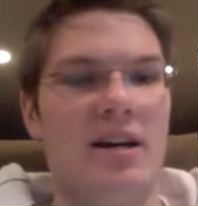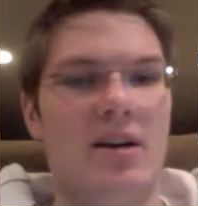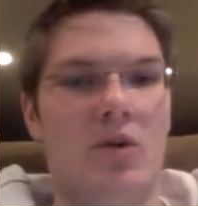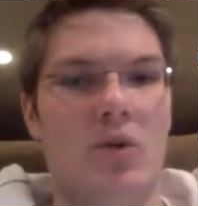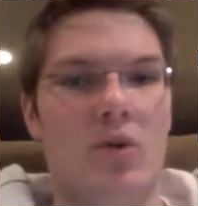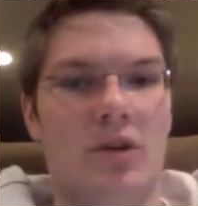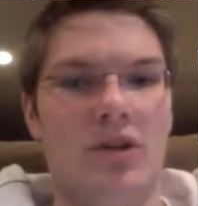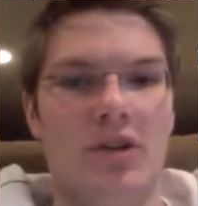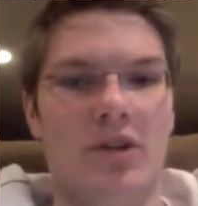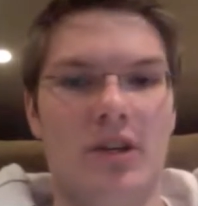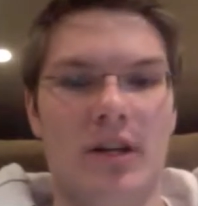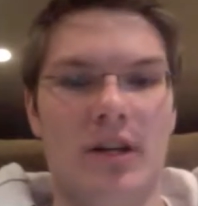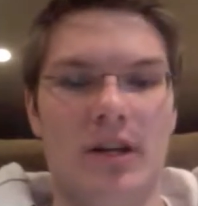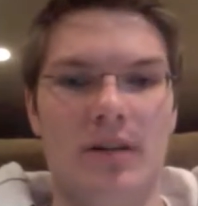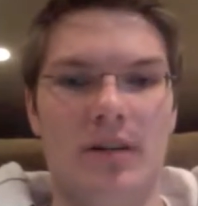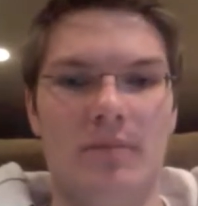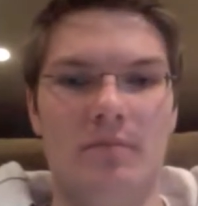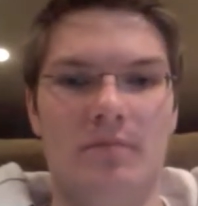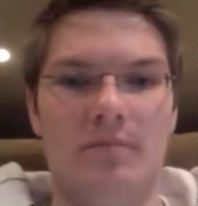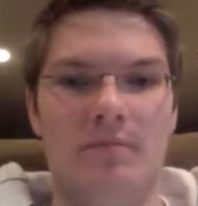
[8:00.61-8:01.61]
ordered
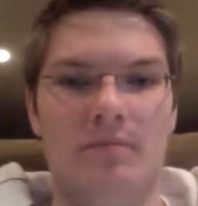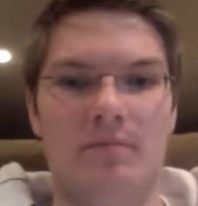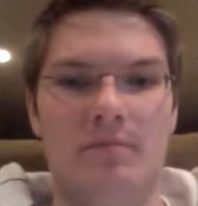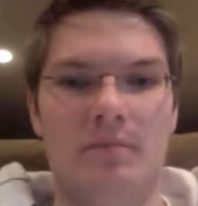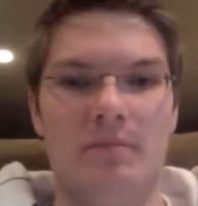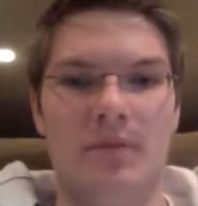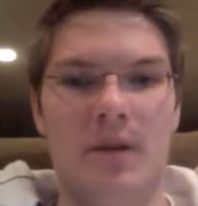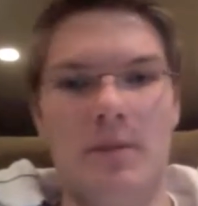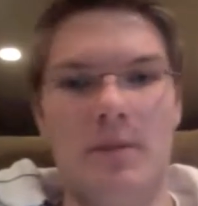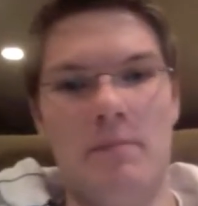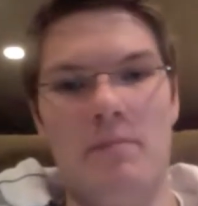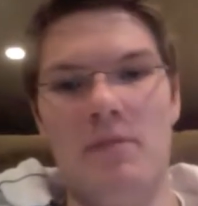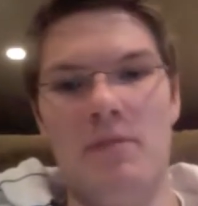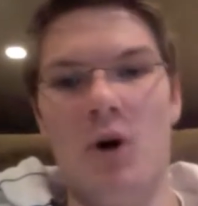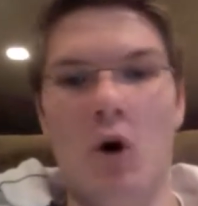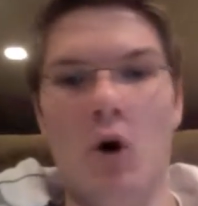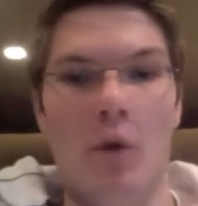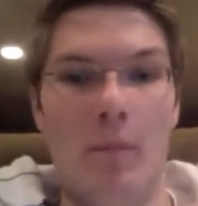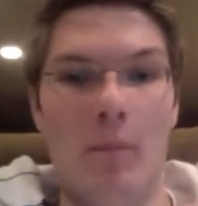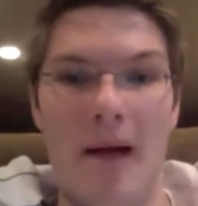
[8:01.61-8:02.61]
the
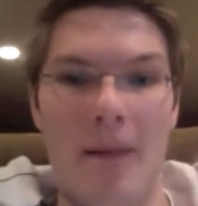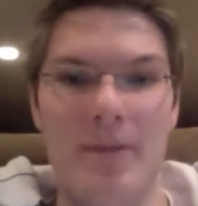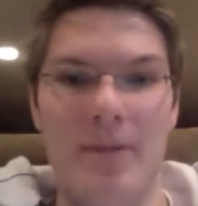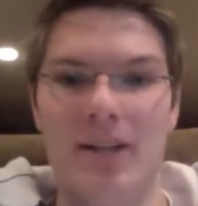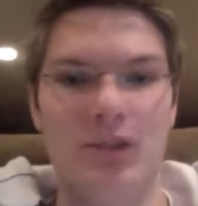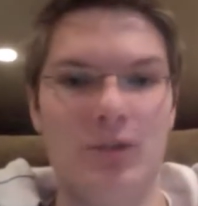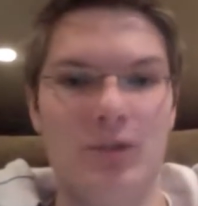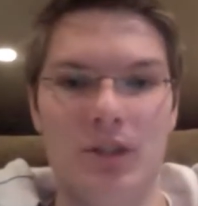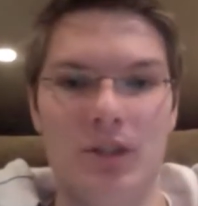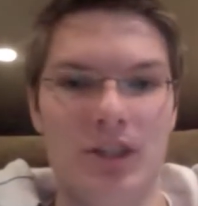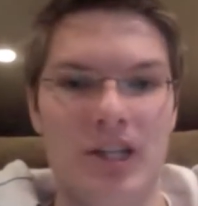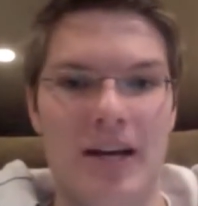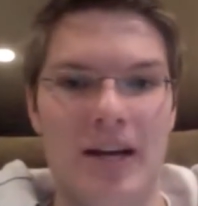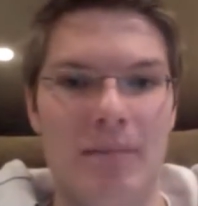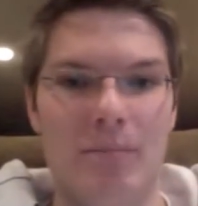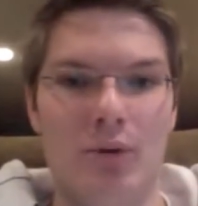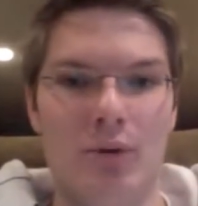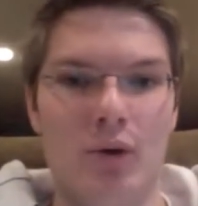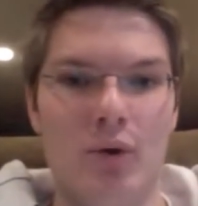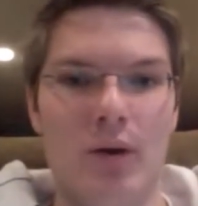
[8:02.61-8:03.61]
whole Batman trilogy
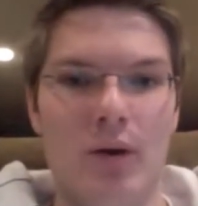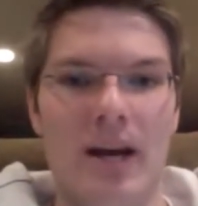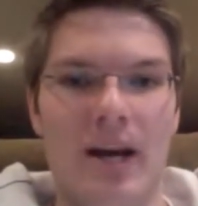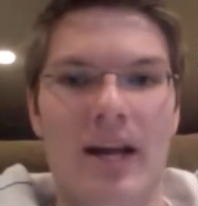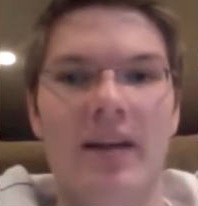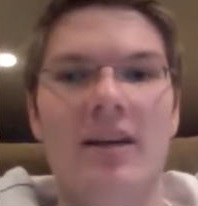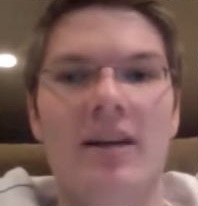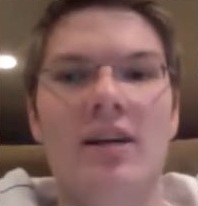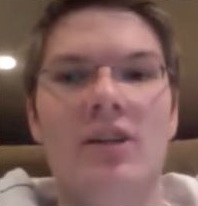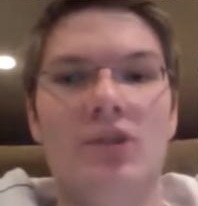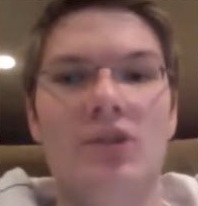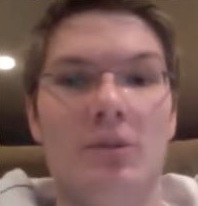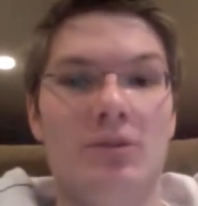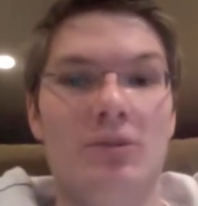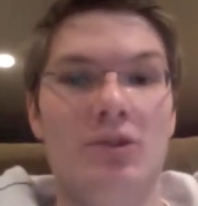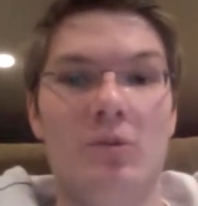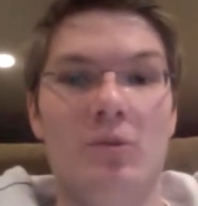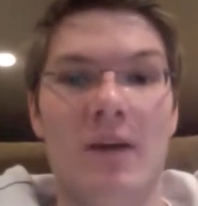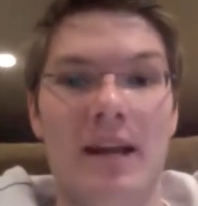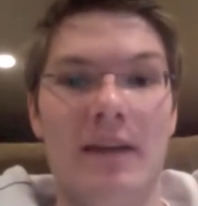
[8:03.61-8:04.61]
on Blu-ray, so I'm
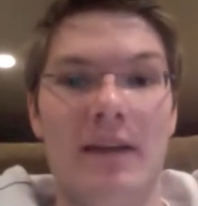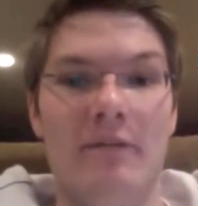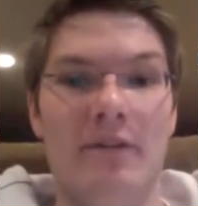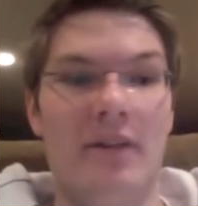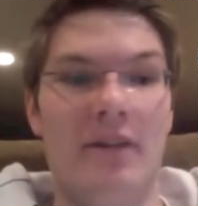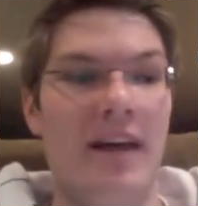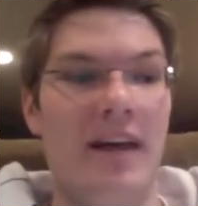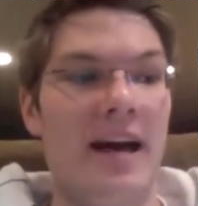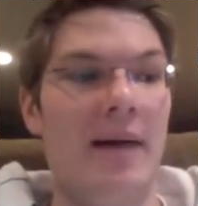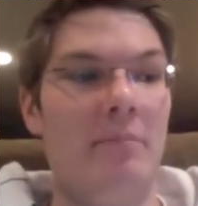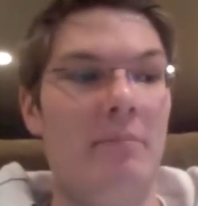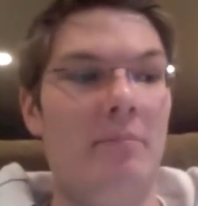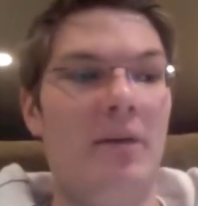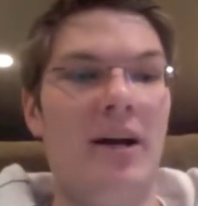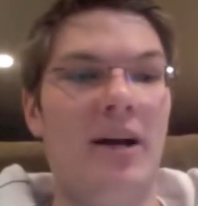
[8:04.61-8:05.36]
just waiting for that.